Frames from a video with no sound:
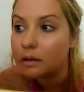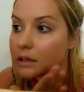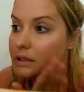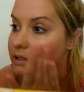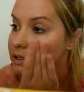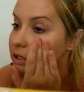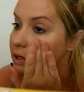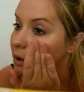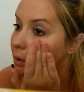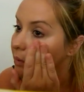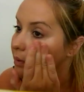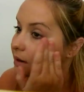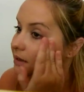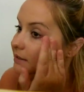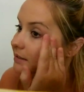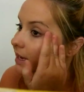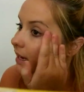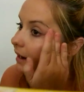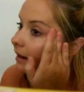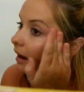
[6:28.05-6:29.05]
Because you don't want
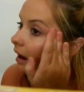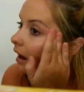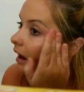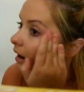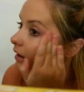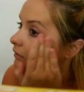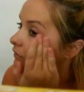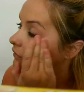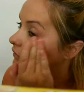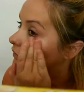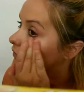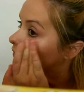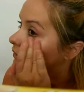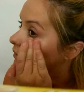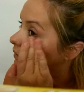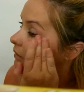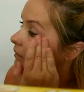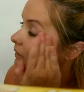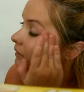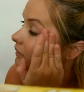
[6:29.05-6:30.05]
to take off
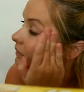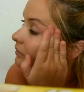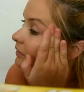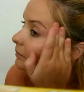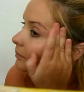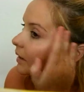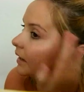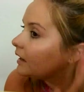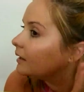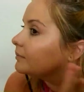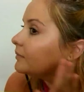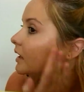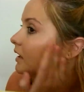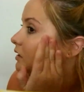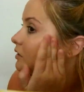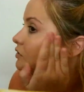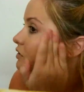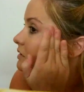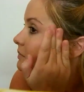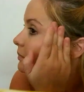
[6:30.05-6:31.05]
the makeup
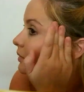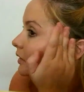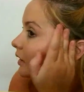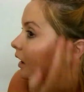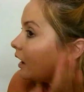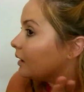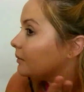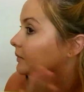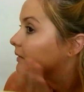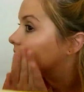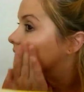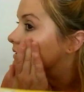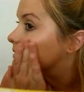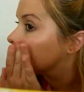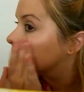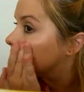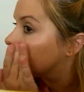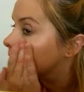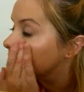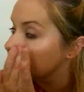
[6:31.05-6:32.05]
that you just put on
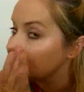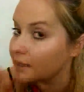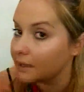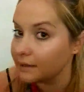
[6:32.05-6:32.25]
because it is